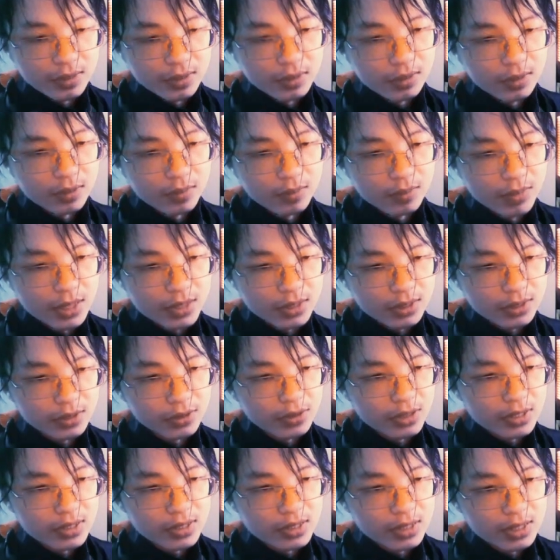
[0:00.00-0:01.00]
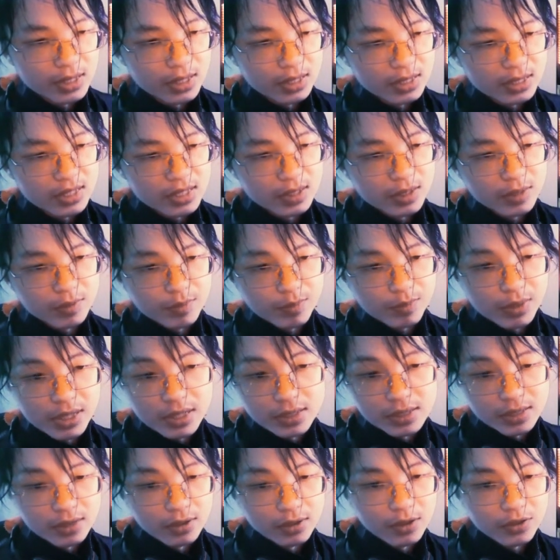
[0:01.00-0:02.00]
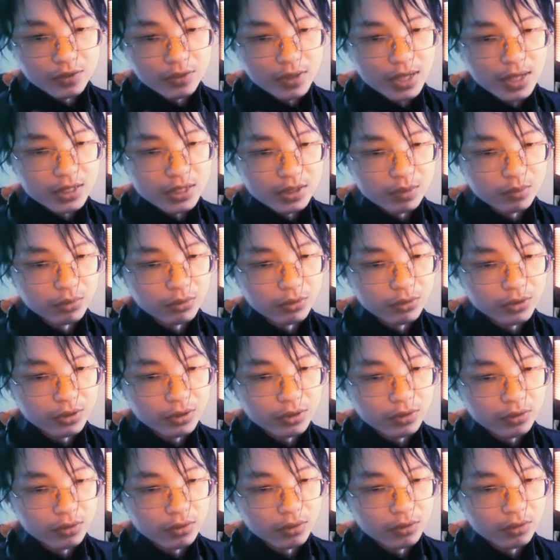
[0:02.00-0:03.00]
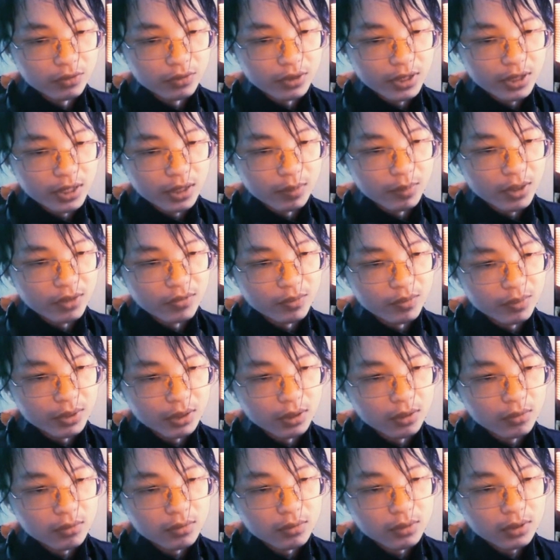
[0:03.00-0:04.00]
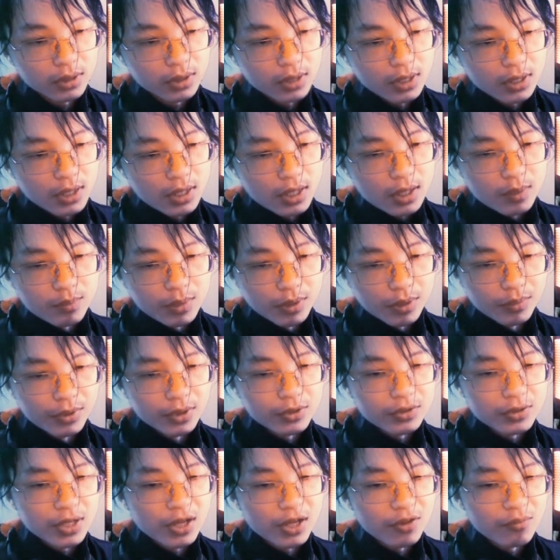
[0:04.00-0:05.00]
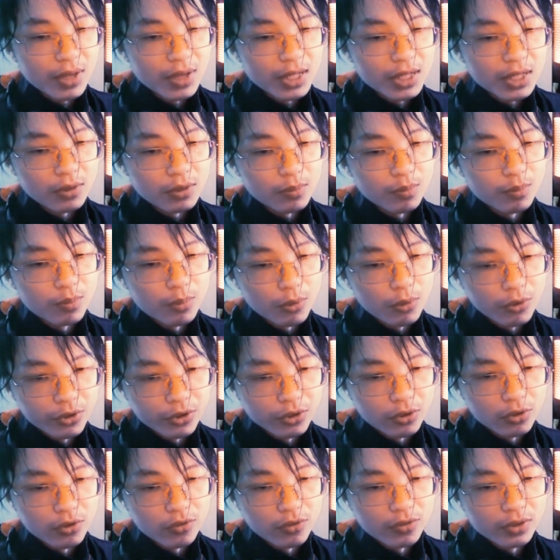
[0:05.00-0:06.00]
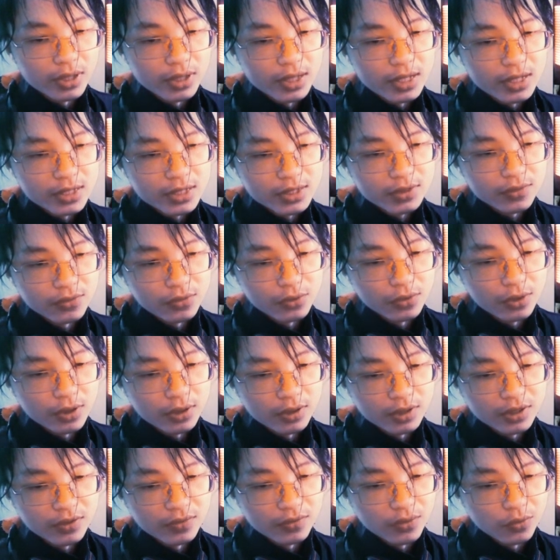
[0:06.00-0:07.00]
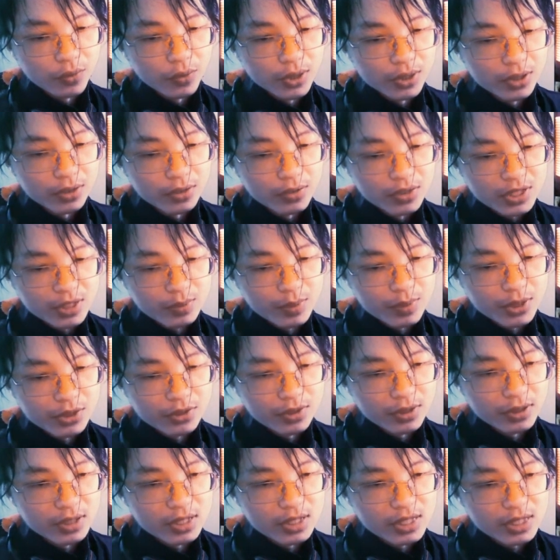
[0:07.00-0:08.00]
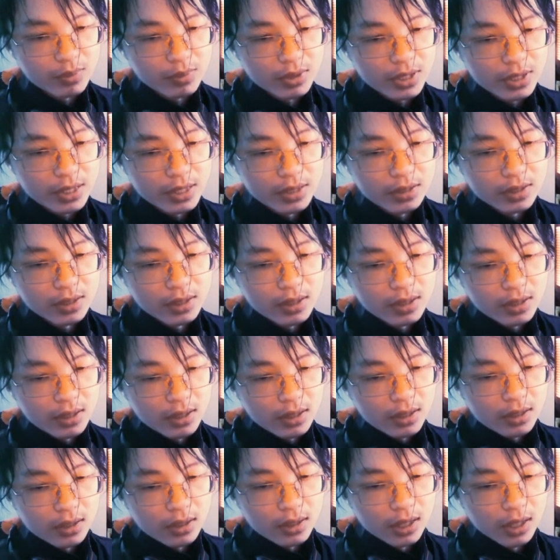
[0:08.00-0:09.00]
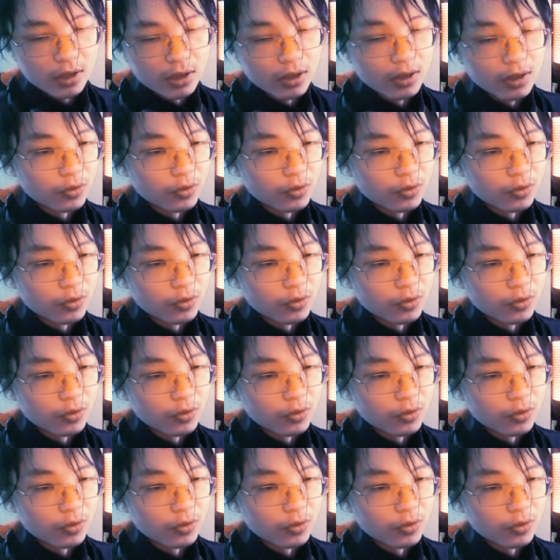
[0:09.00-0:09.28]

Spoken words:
Basically, you can see that this display scene also has the border overlay above and below, but we also have many border overlays for all the different windows, especially on the display, on the